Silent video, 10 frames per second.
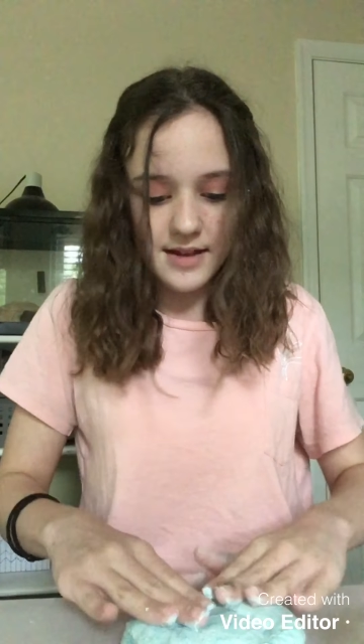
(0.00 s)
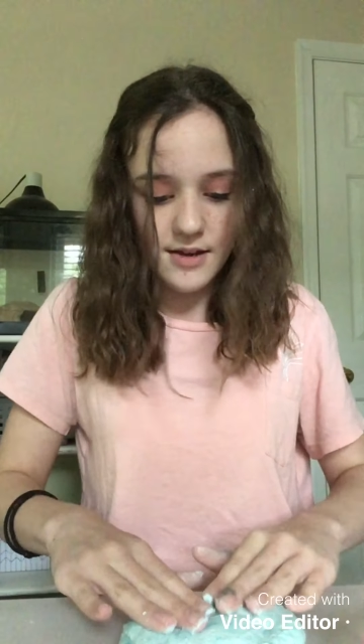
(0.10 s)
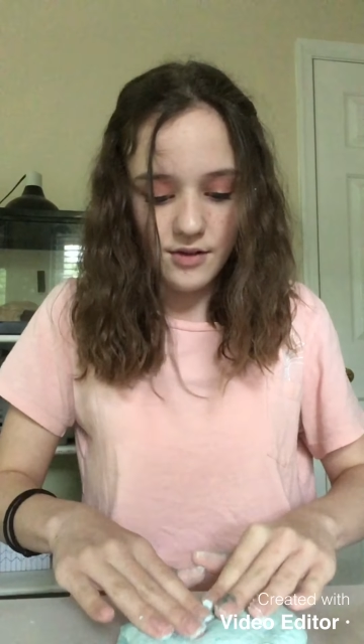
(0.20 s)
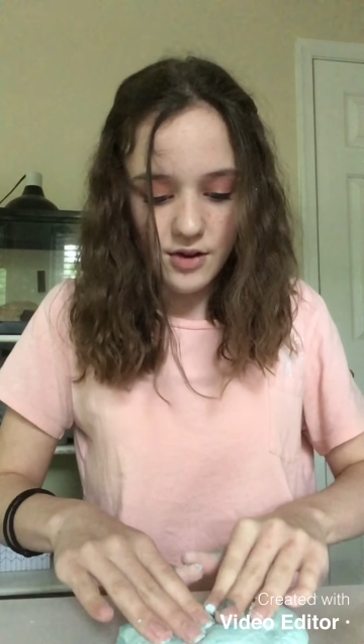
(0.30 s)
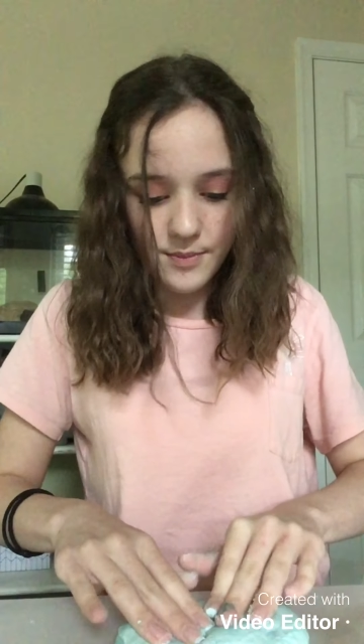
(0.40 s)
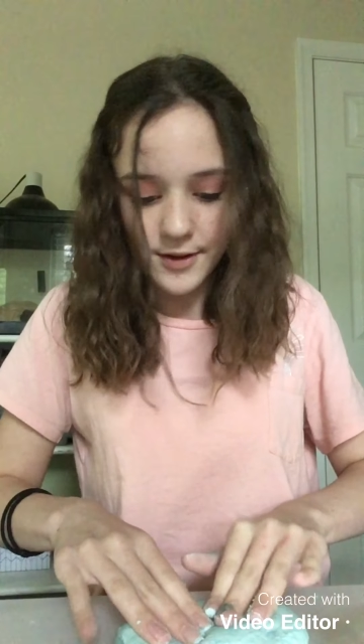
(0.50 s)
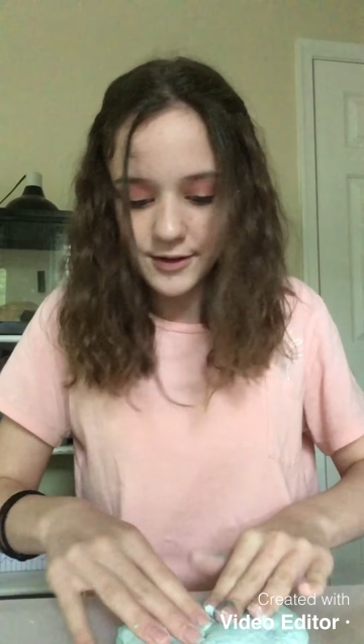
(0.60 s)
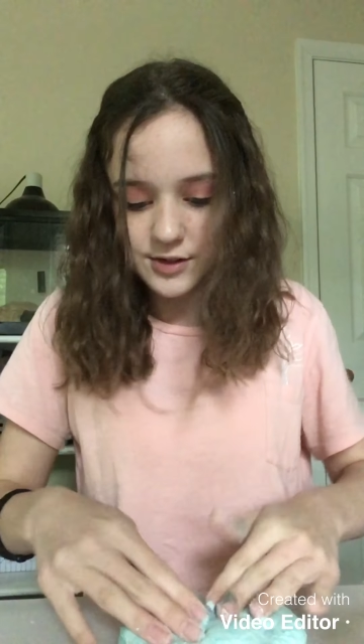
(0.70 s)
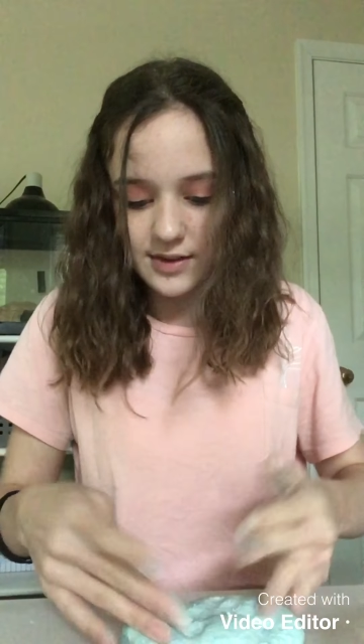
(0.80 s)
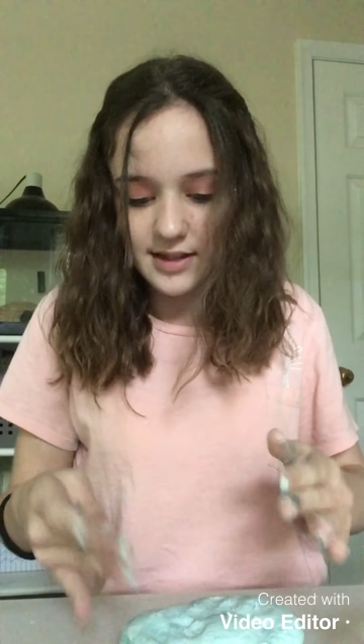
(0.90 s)
alright, well, I
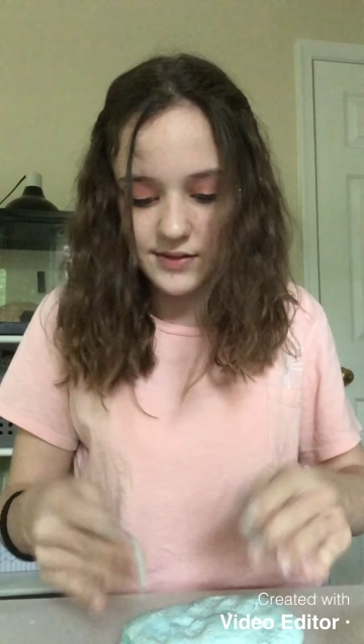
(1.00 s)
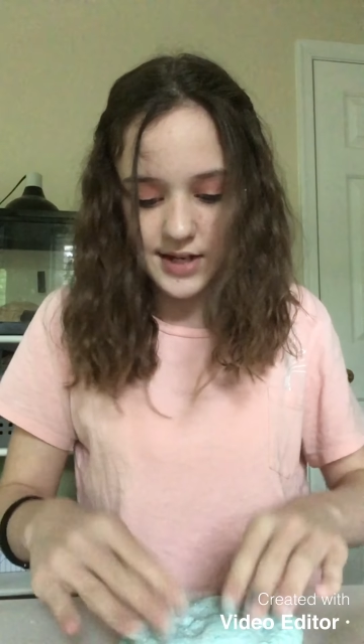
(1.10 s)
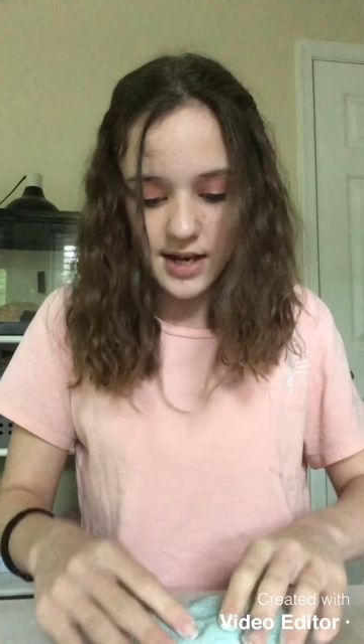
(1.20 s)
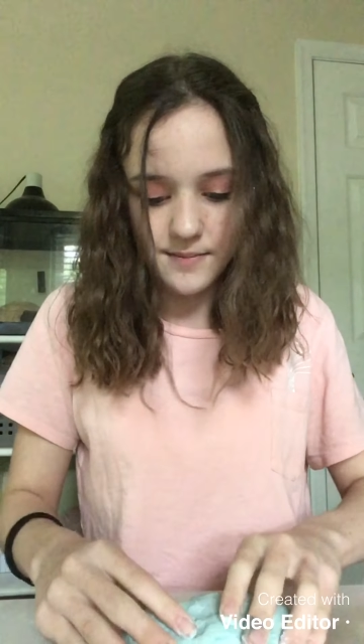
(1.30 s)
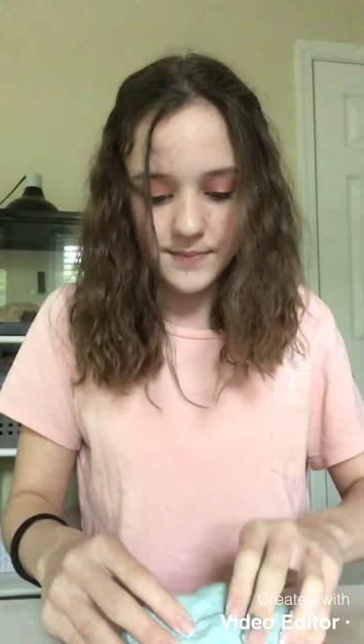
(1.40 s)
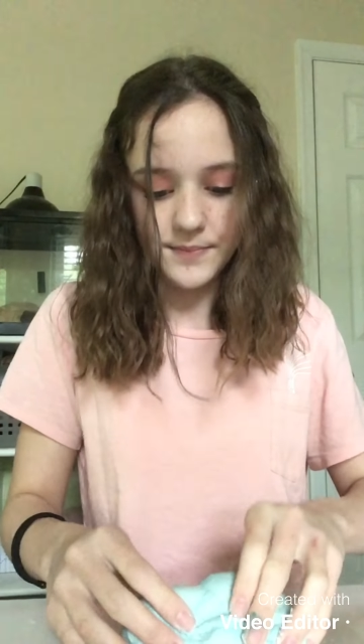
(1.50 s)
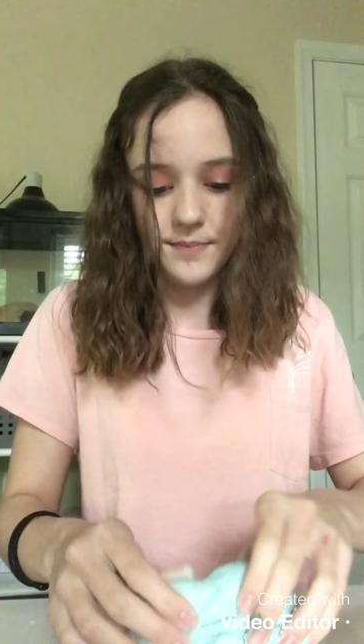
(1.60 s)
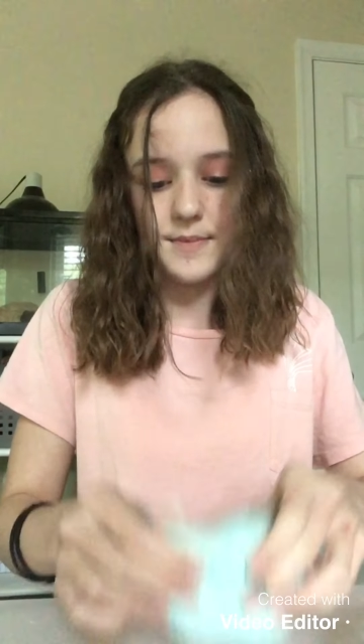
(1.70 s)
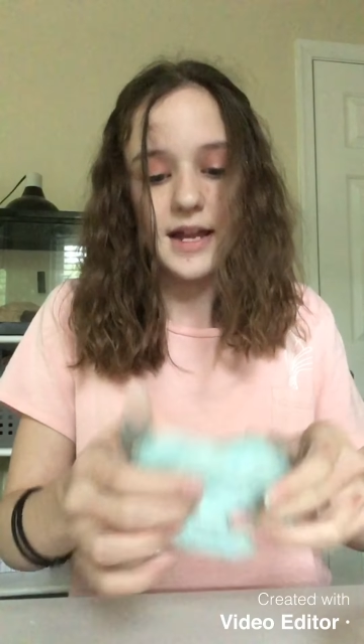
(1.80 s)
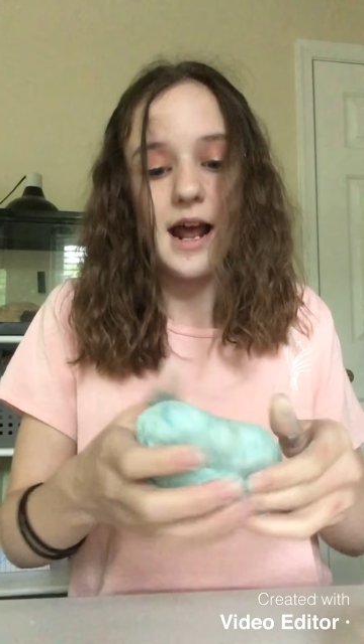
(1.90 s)
hope y'all enjoyed
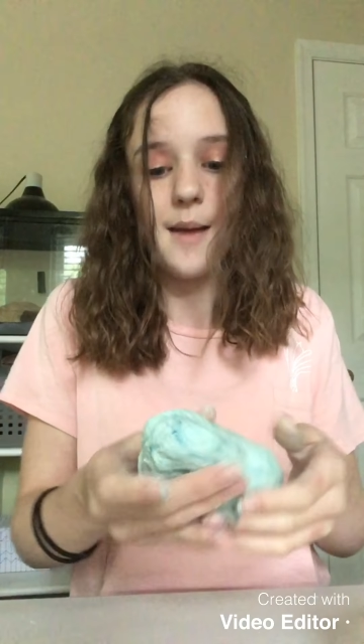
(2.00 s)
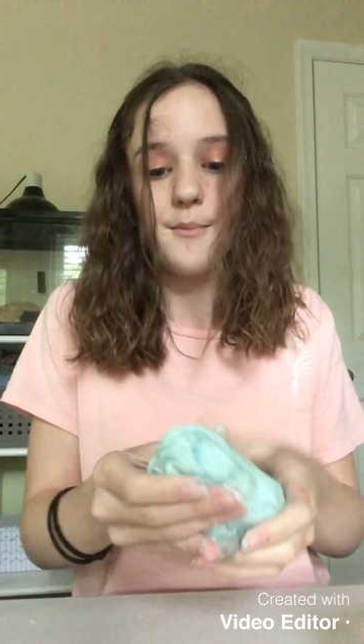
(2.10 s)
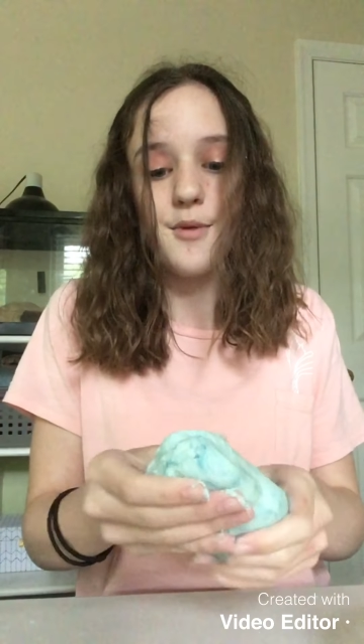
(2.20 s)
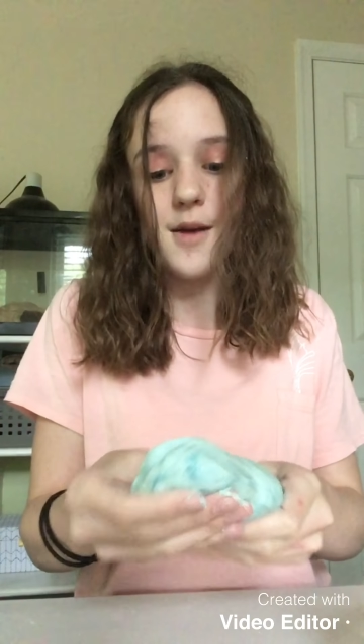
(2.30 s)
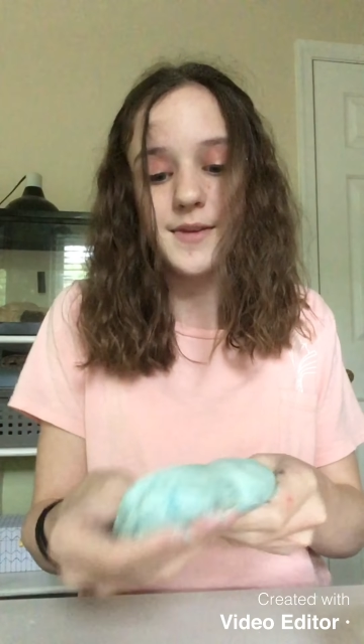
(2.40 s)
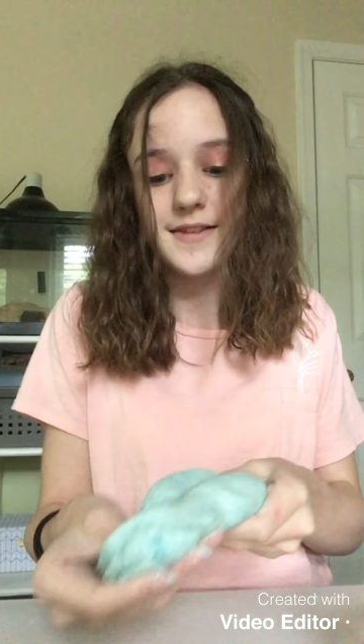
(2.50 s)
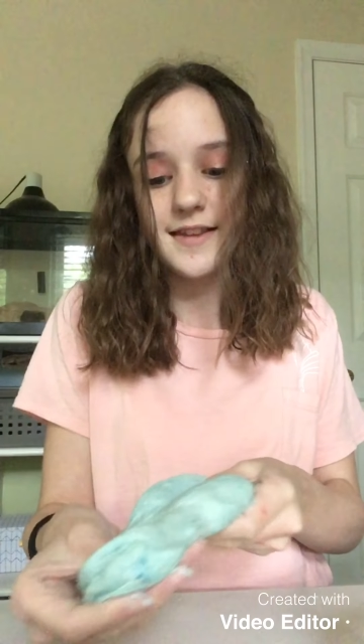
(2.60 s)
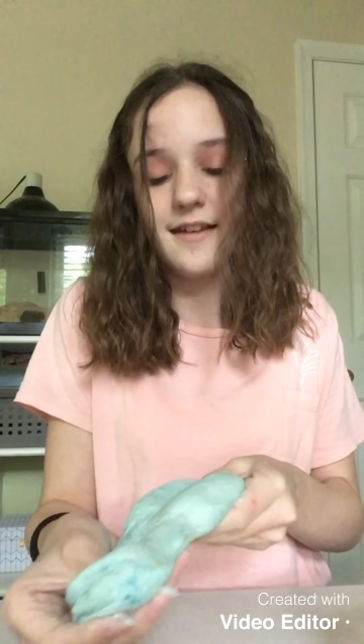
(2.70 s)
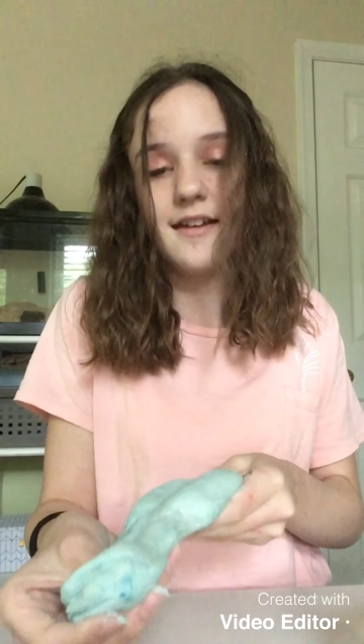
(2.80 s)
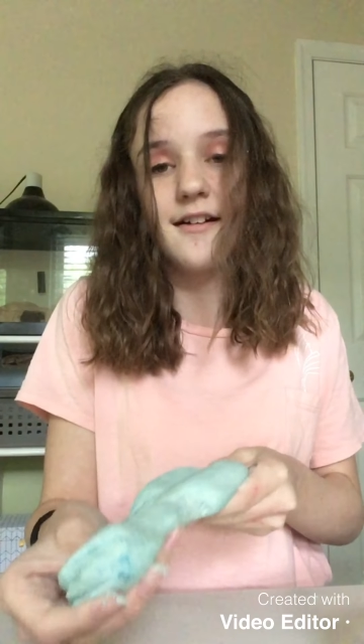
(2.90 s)
that
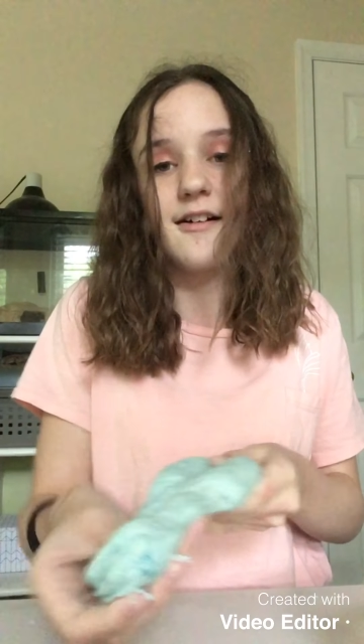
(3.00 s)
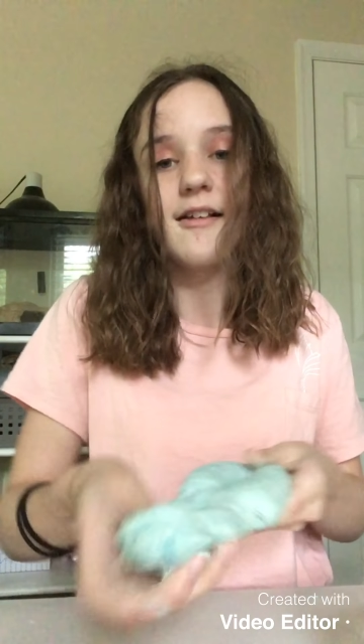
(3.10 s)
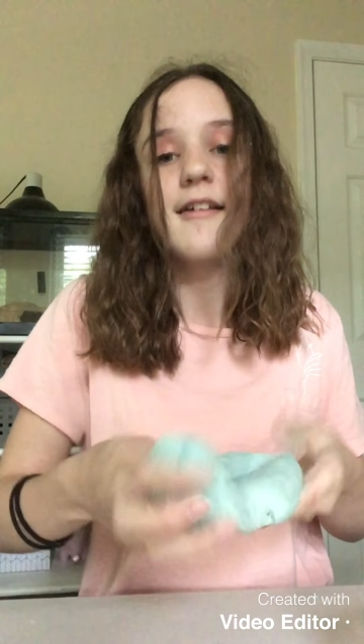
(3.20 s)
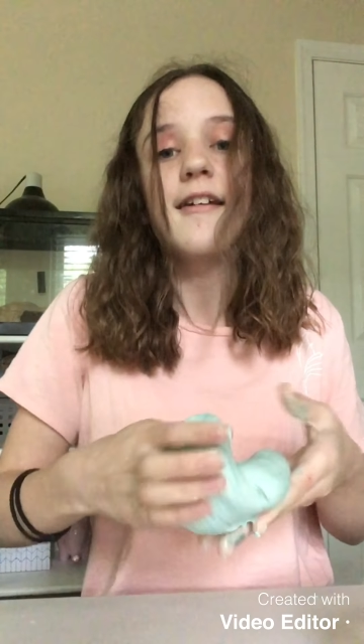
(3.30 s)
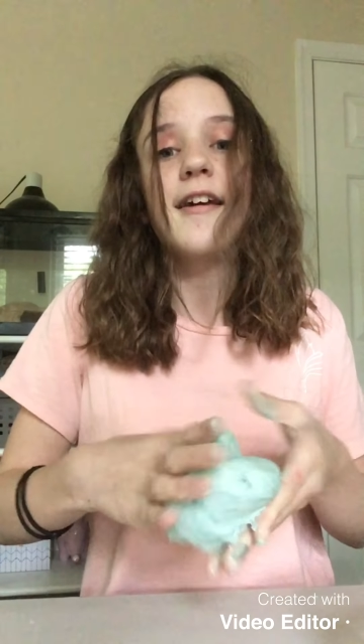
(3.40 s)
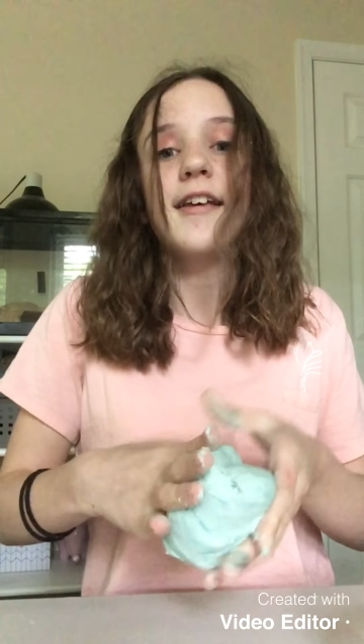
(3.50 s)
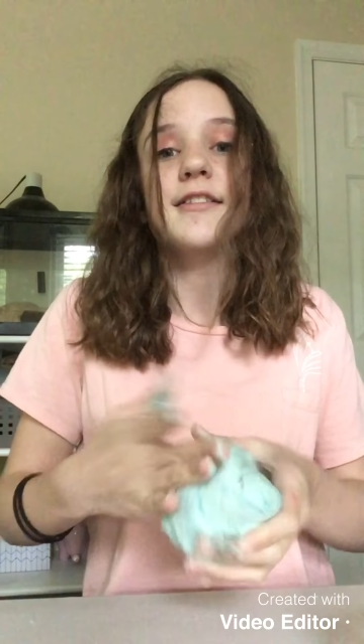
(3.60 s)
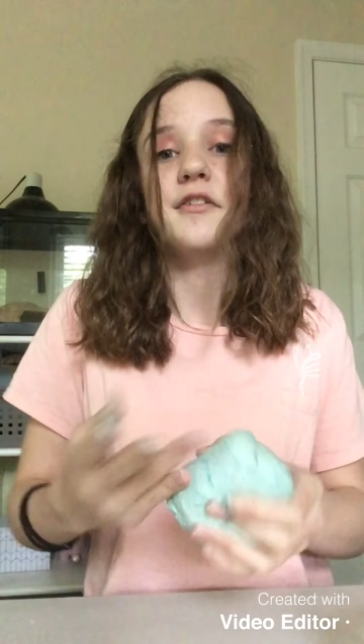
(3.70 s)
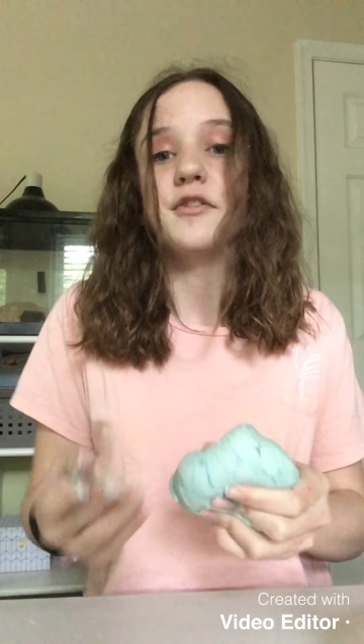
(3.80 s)
ASMR video thing.